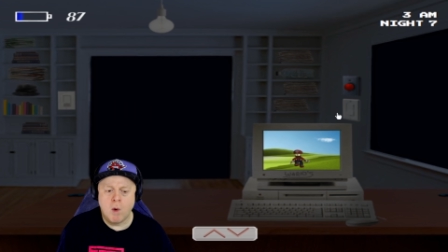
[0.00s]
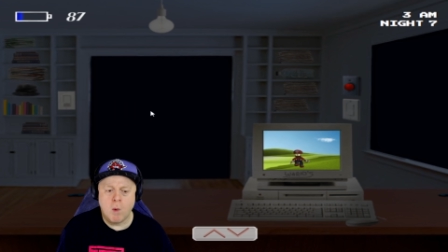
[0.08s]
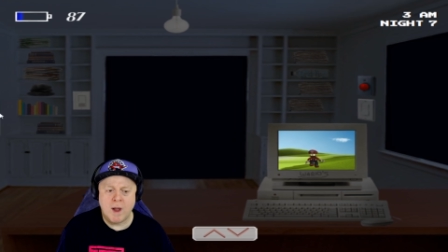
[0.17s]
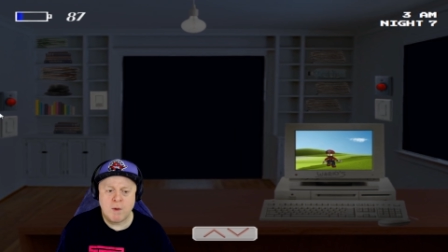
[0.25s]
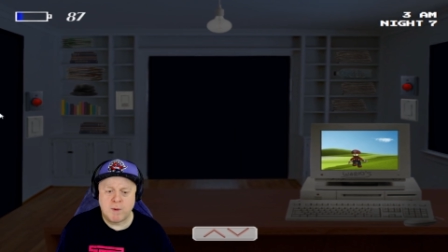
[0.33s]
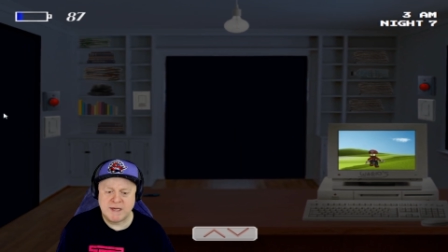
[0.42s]

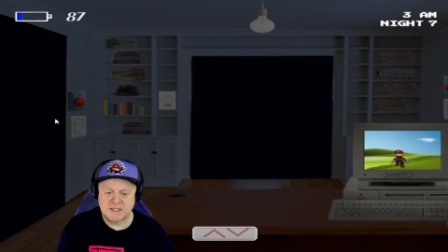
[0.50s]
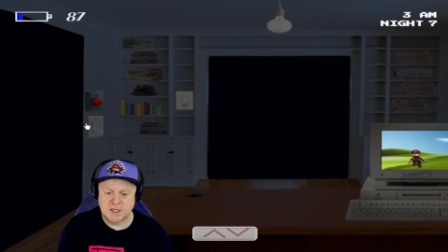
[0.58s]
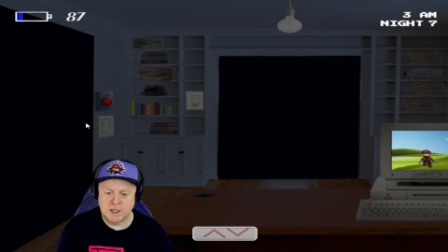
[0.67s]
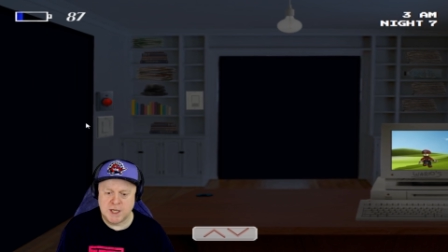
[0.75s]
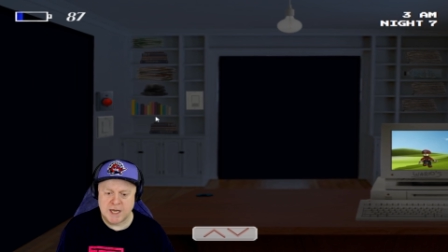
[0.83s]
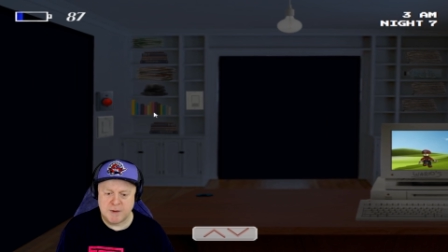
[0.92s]
Oh, I
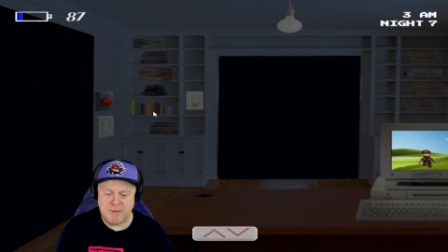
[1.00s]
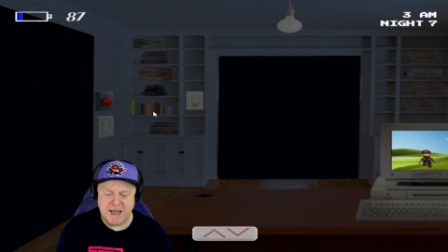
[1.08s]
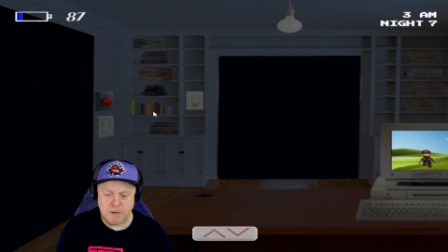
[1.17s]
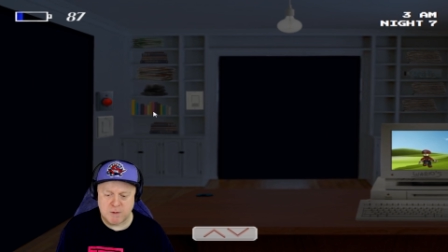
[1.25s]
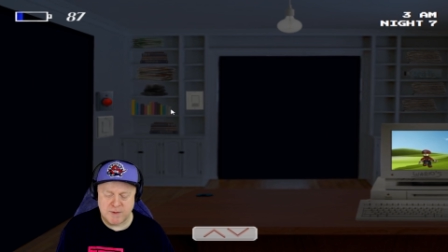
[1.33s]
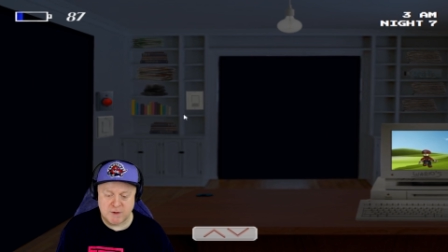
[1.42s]
wasted a lot of
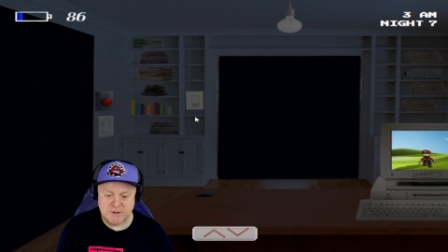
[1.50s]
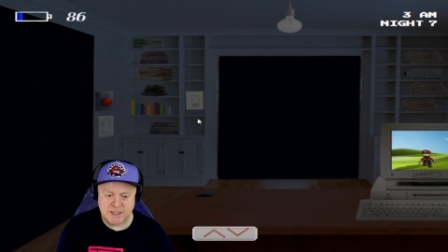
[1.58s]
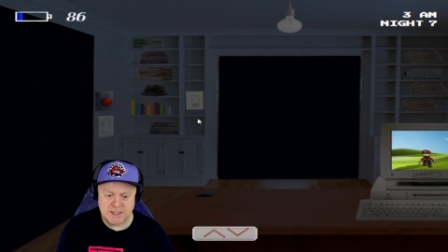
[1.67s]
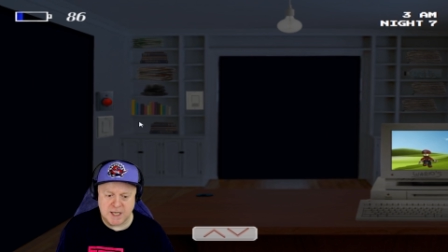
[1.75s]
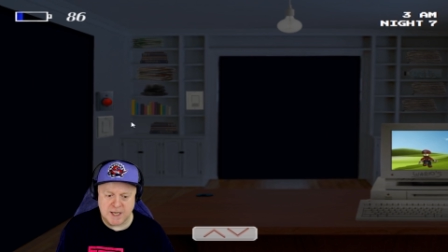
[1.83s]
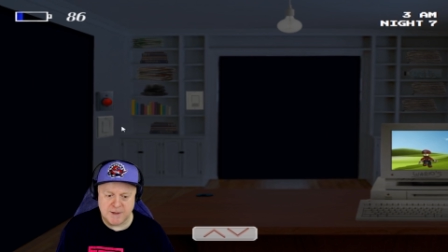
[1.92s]
power there,
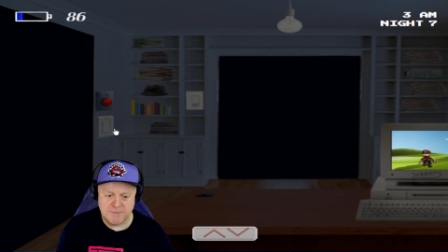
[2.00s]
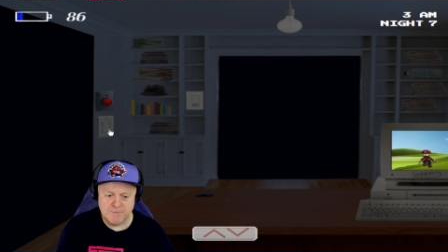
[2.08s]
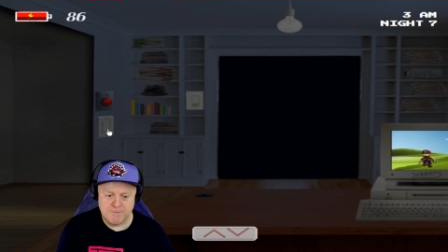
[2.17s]
didn't I?